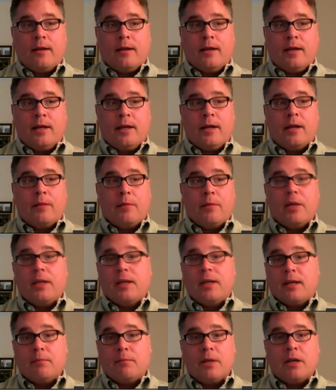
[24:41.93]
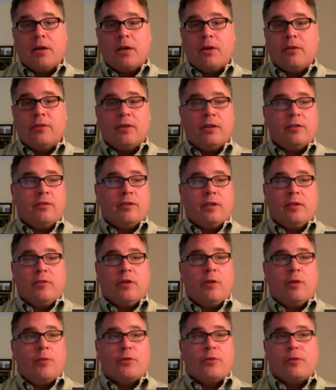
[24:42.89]
in an opinion, because
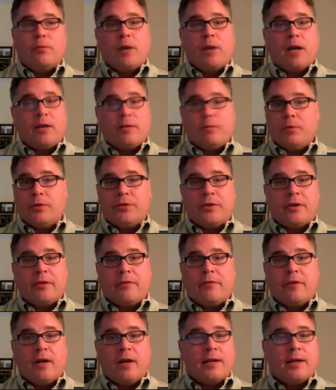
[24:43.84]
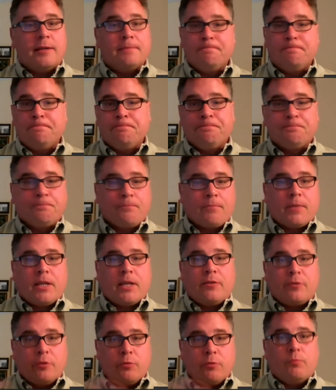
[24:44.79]
it's almost impossible to define,
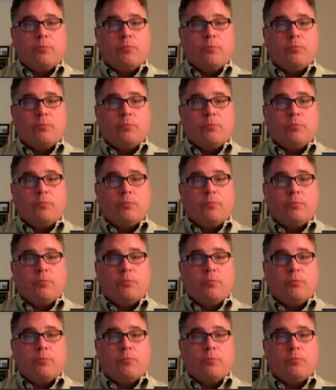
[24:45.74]
as you